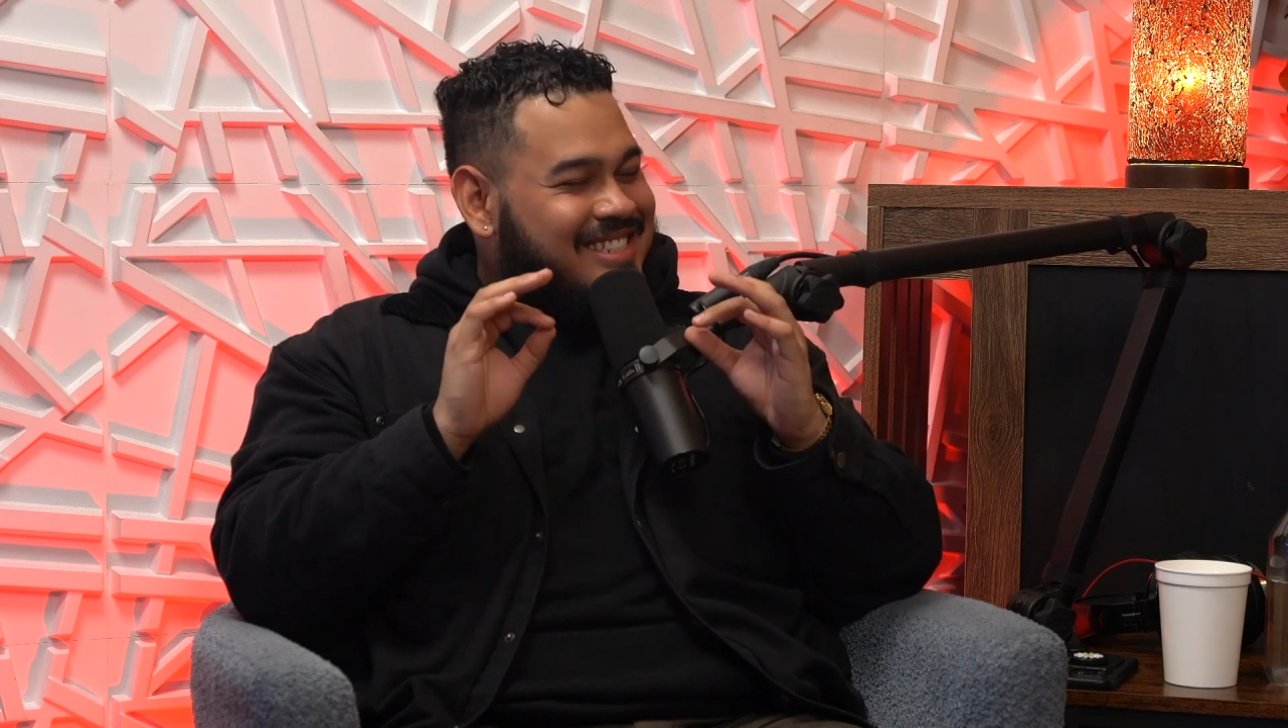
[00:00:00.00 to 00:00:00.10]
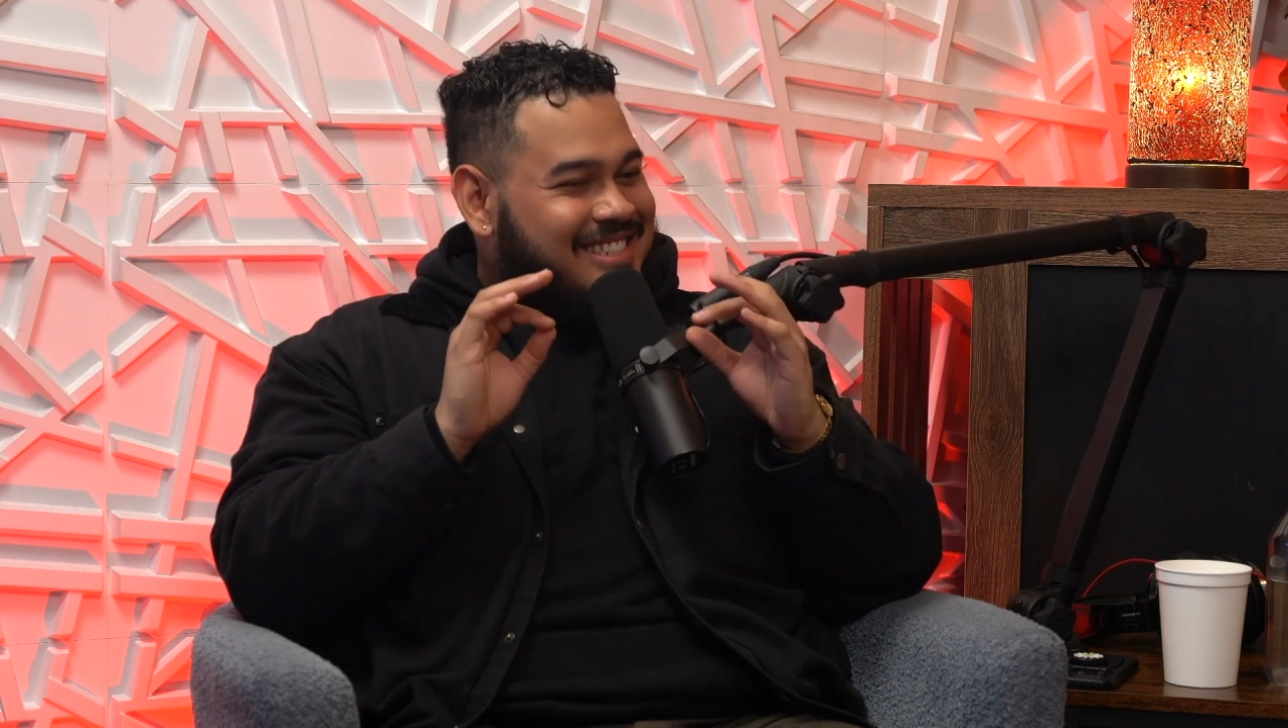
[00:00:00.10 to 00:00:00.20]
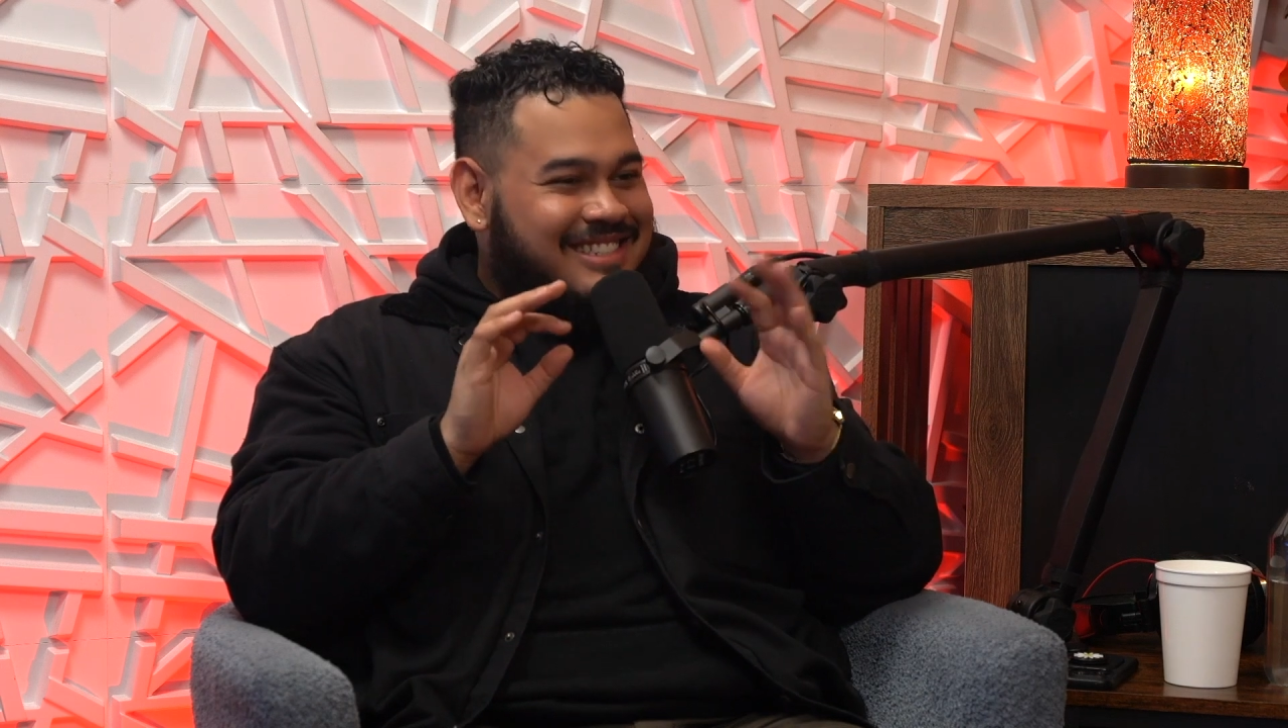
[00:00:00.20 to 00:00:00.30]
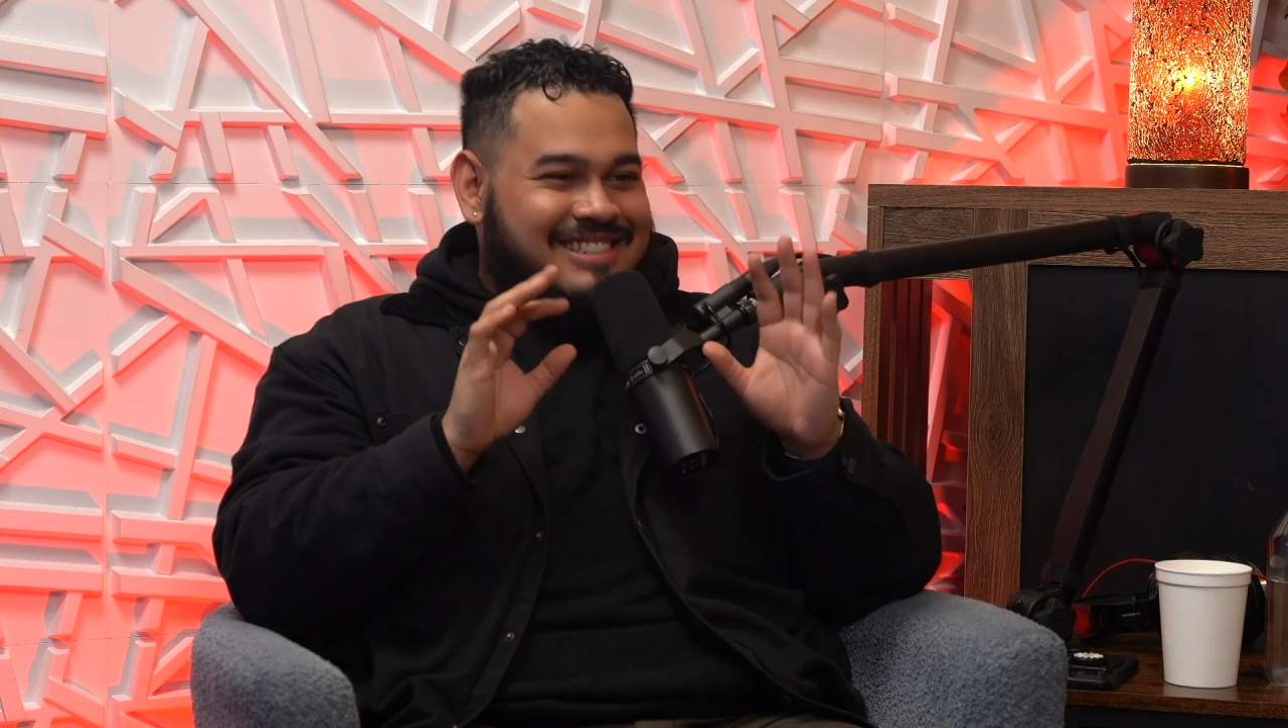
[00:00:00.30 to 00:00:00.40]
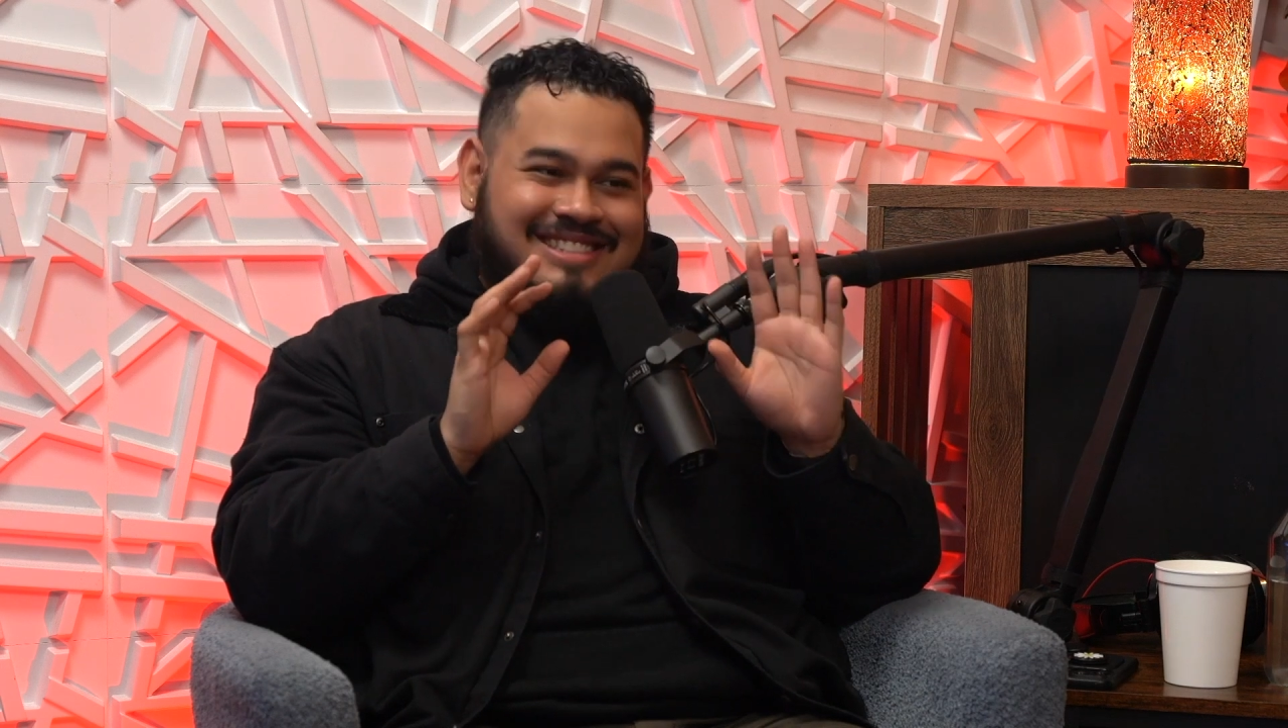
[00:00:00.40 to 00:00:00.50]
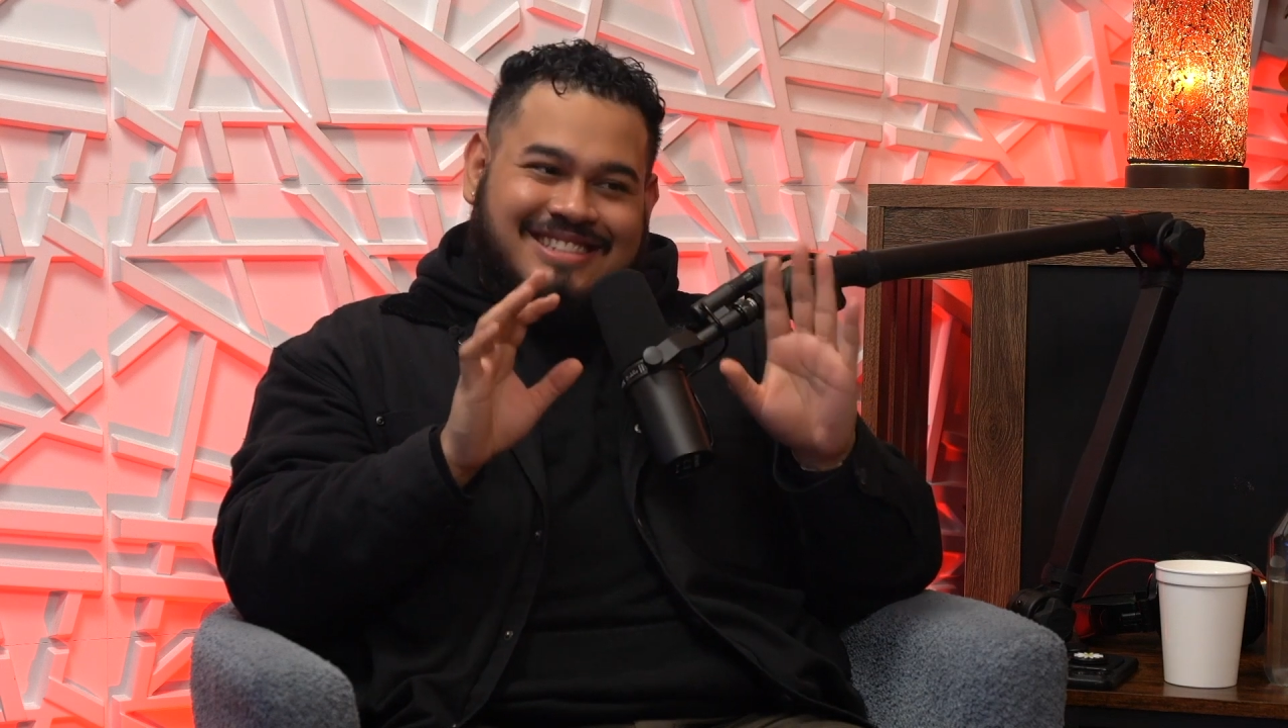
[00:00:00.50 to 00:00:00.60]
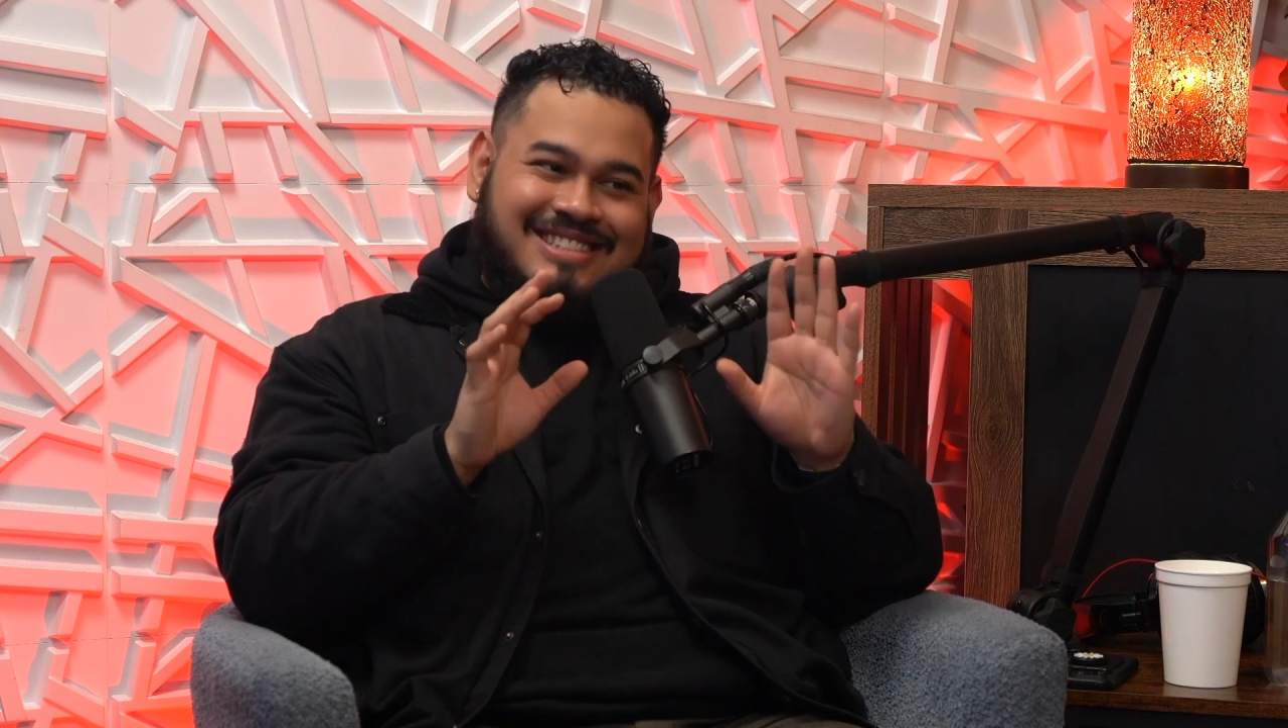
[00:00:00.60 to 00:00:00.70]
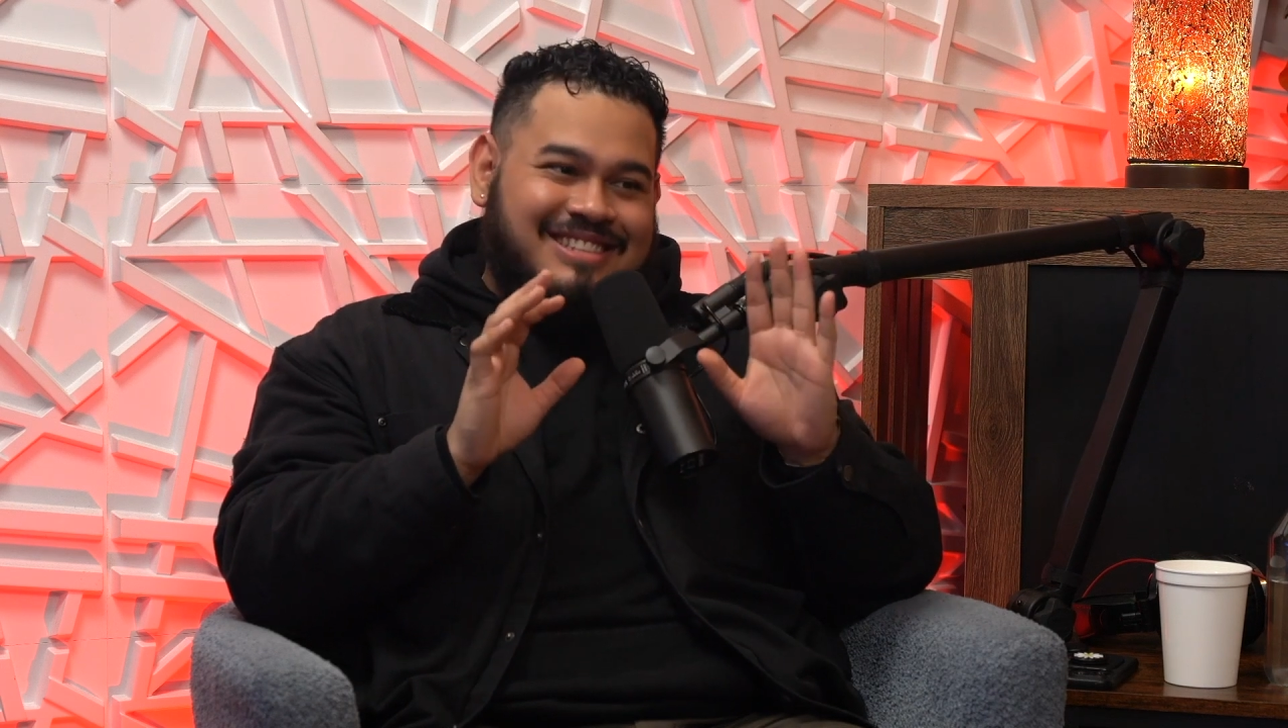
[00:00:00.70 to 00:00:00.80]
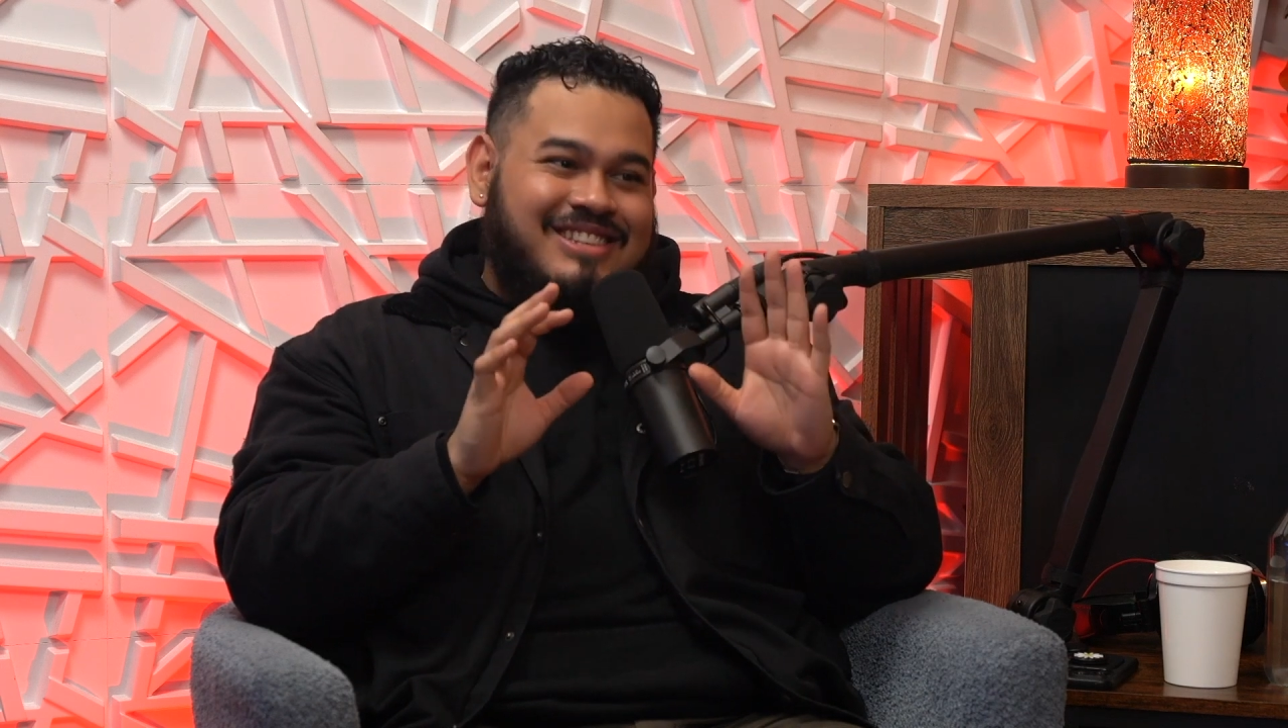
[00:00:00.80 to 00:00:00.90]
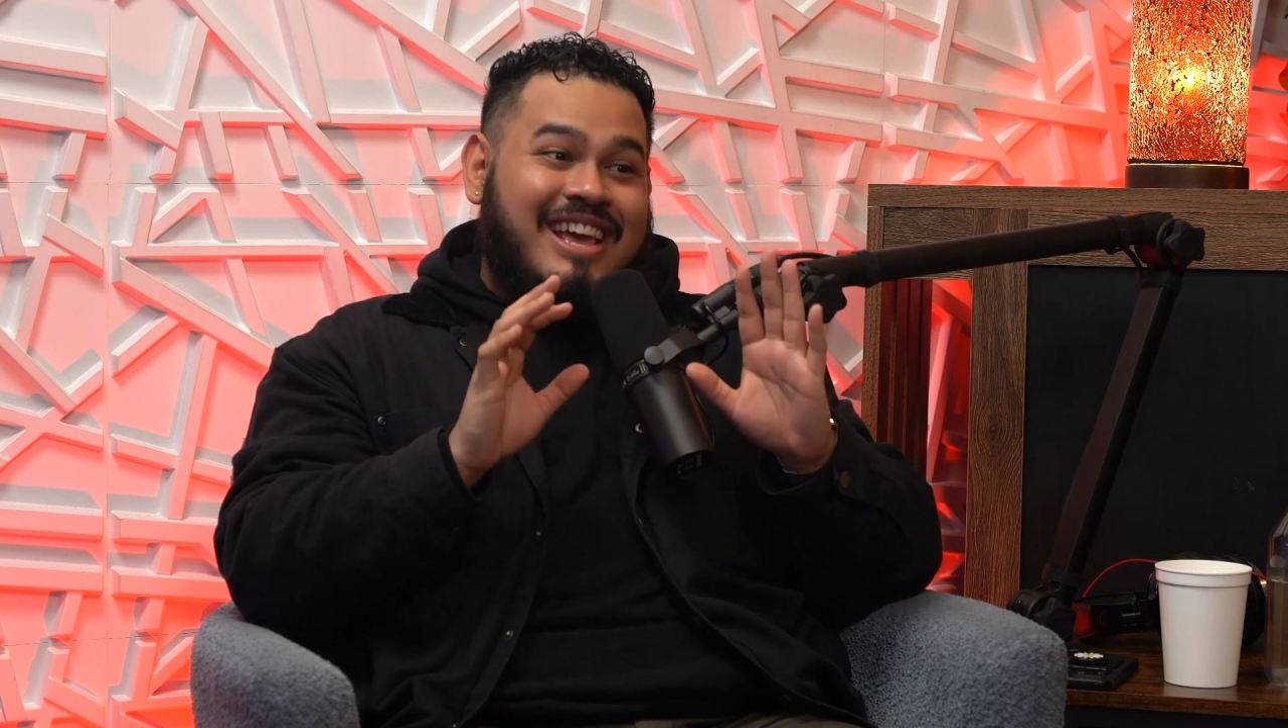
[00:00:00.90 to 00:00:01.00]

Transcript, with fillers: you're gonna get exposed.